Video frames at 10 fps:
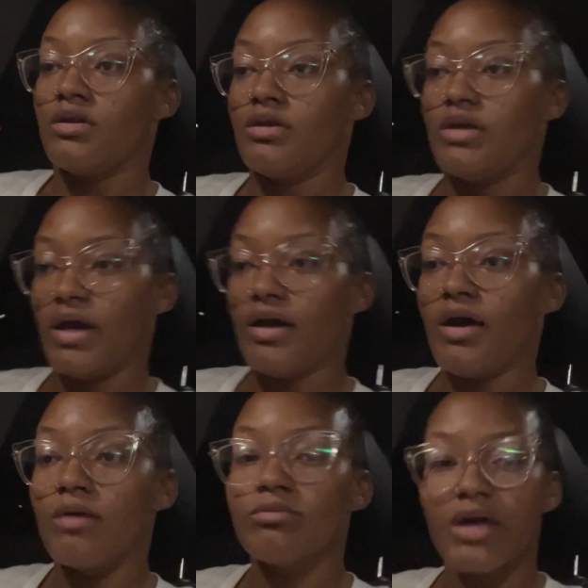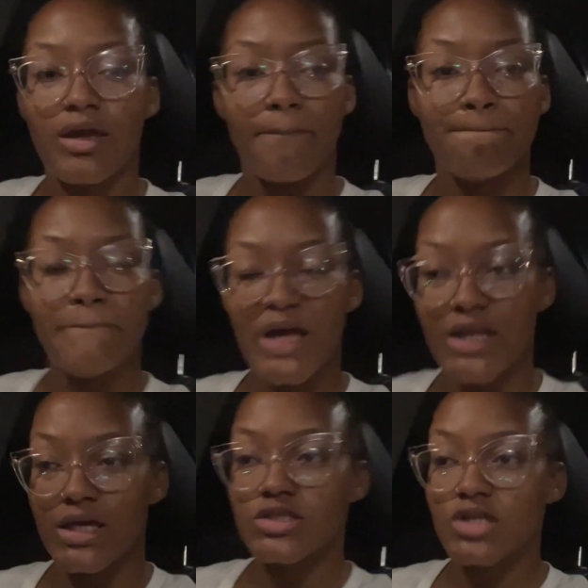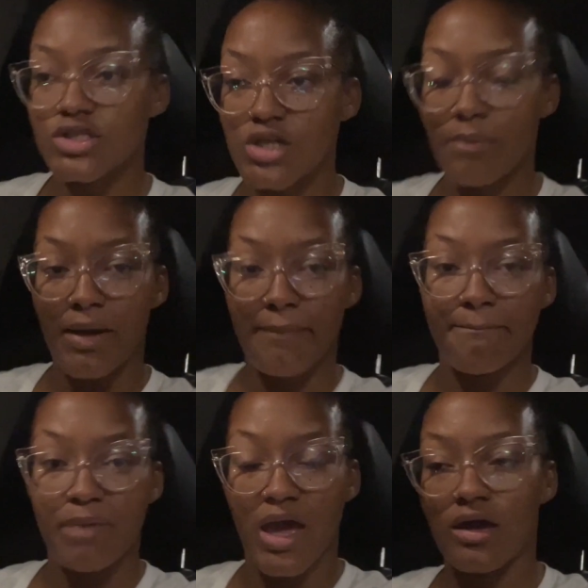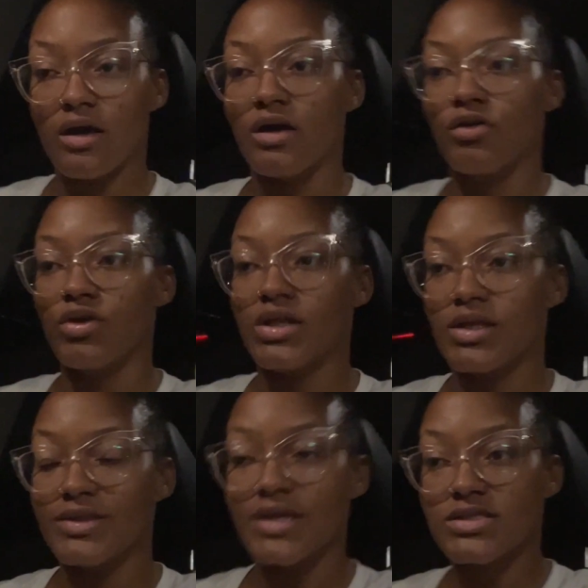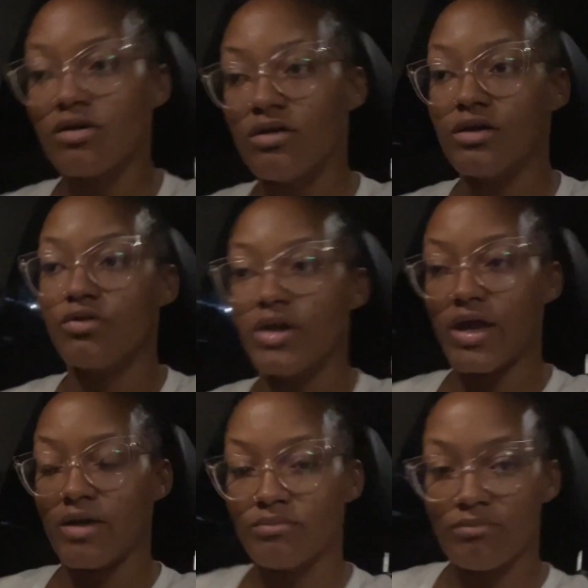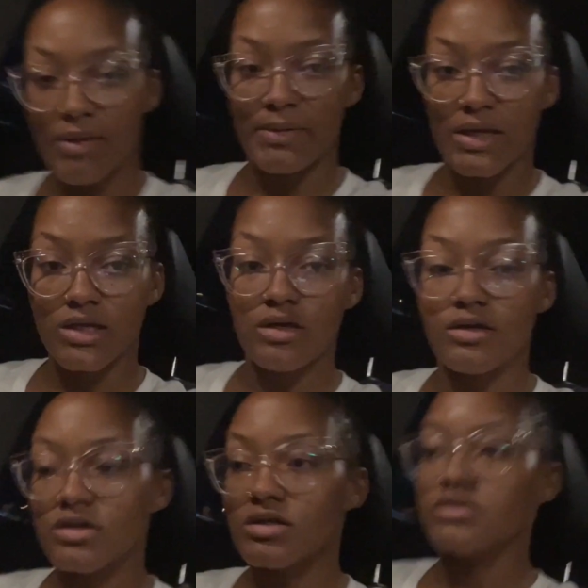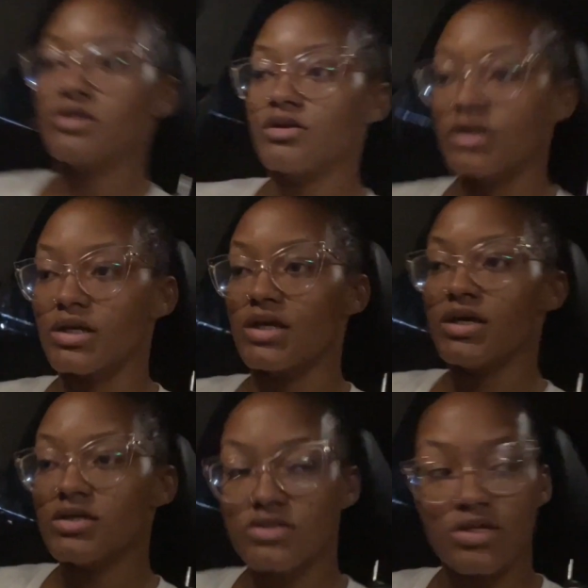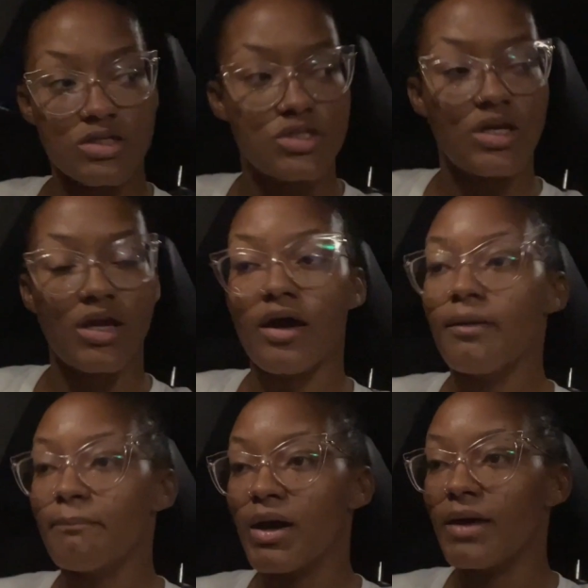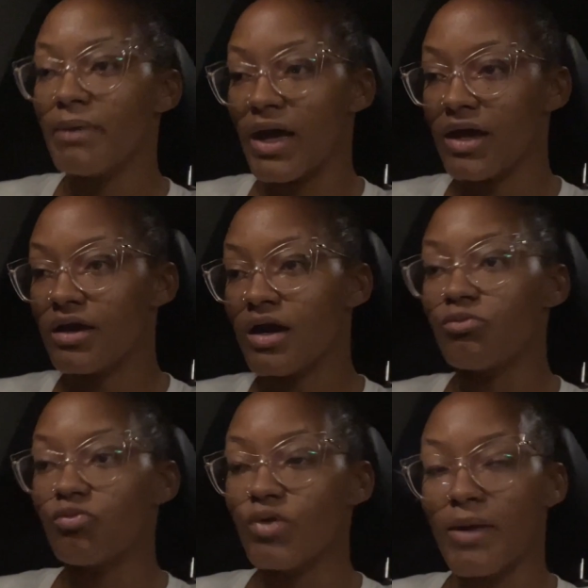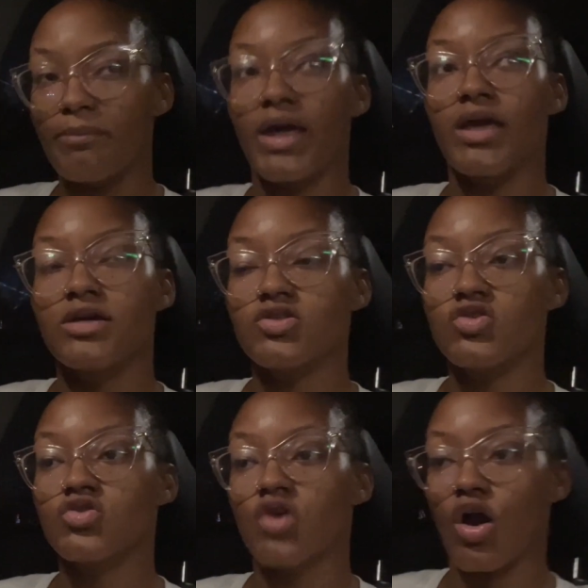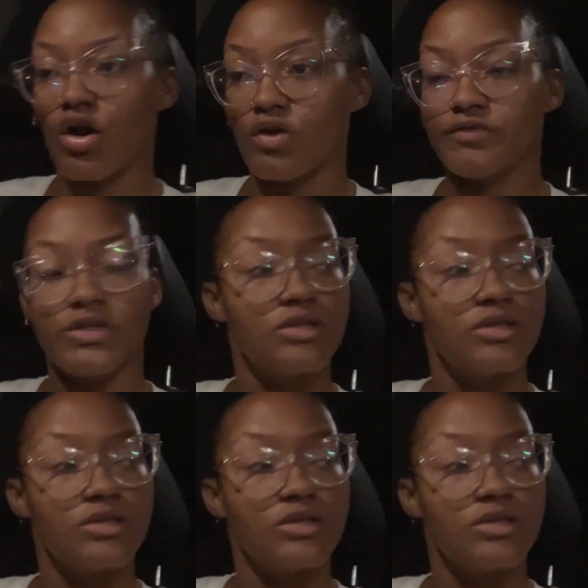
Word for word: yeah, I'm, like, belly touching my back hungry. Like, that's how hungry I am. My belly is currently touching my back. I'm, I'm like, starved.